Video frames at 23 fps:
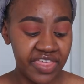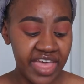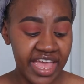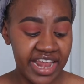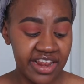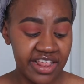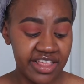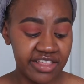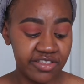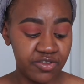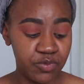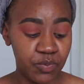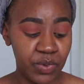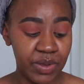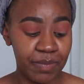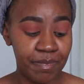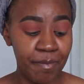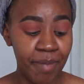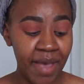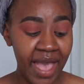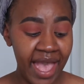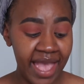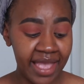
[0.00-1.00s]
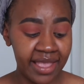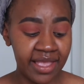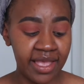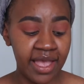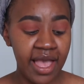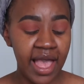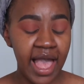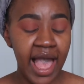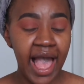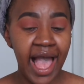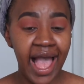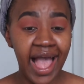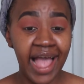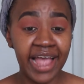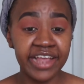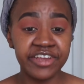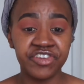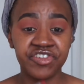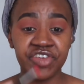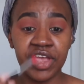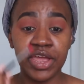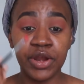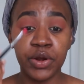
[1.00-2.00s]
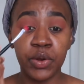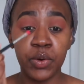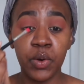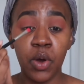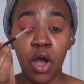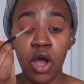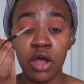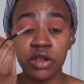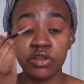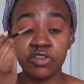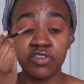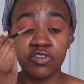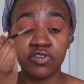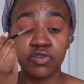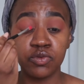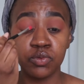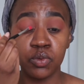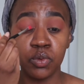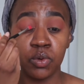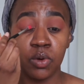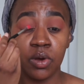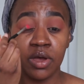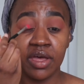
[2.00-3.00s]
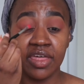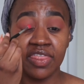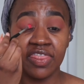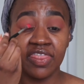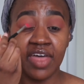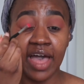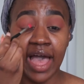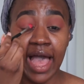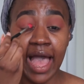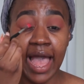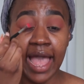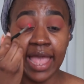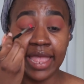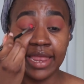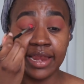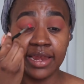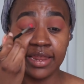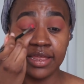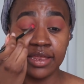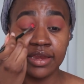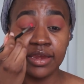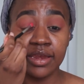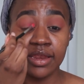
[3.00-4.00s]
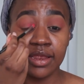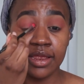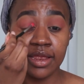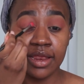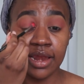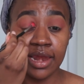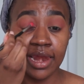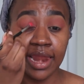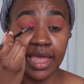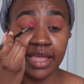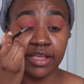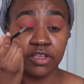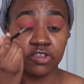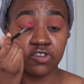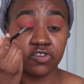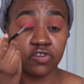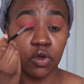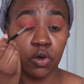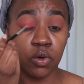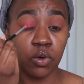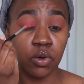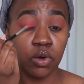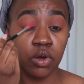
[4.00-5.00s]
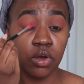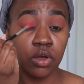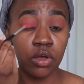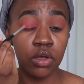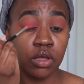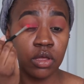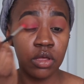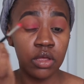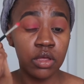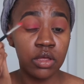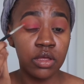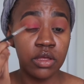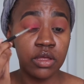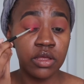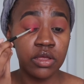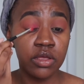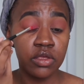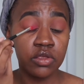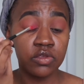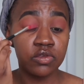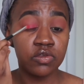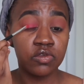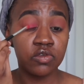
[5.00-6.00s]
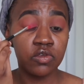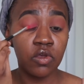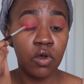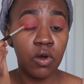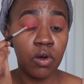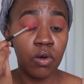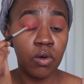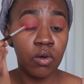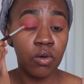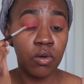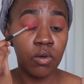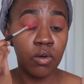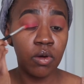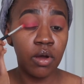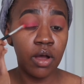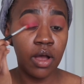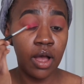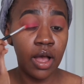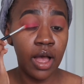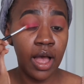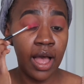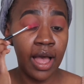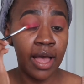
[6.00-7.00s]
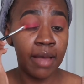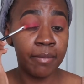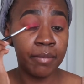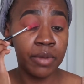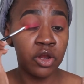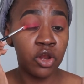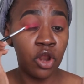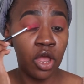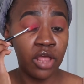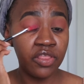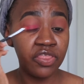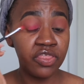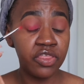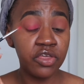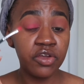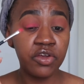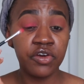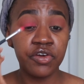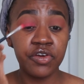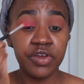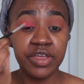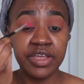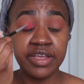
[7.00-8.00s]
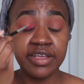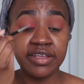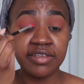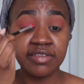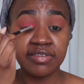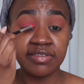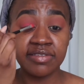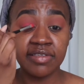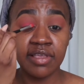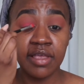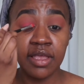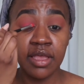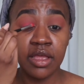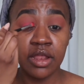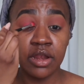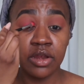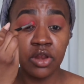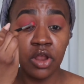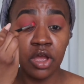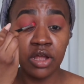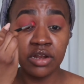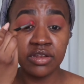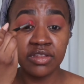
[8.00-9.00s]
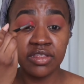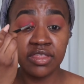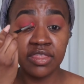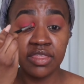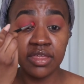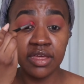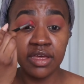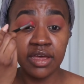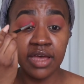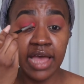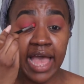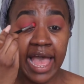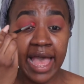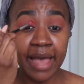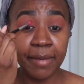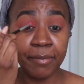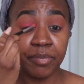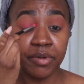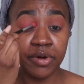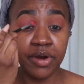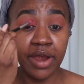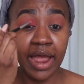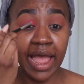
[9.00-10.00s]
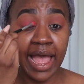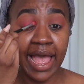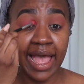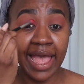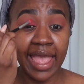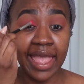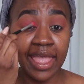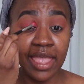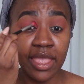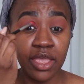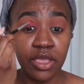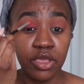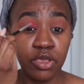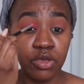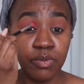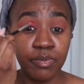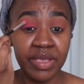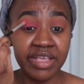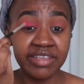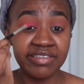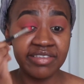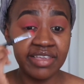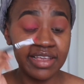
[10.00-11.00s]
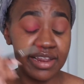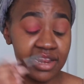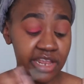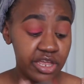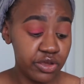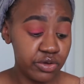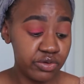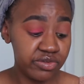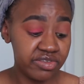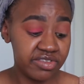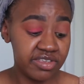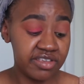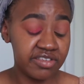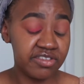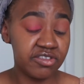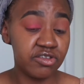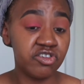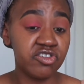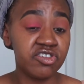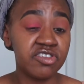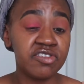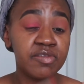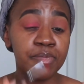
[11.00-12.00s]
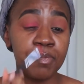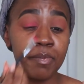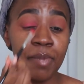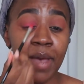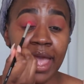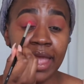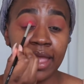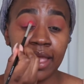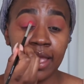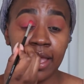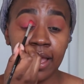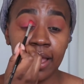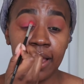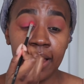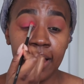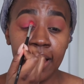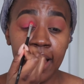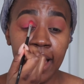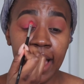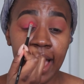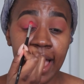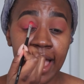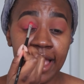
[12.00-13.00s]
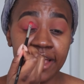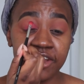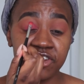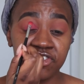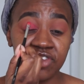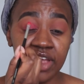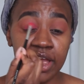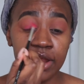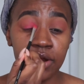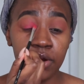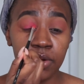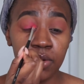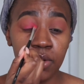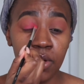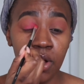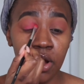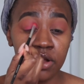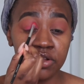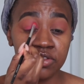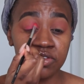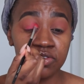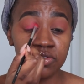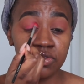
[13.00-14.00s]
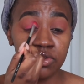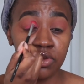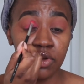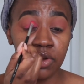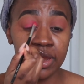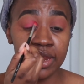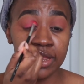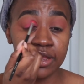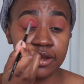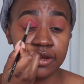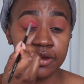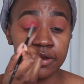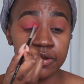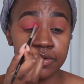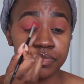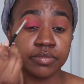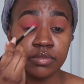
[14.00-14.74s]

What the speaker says: that is we pack eyeshadow onto the eyelid like so. So not the crease, not the upper eye. You basically use this to just pack eyeshadow onto your lid.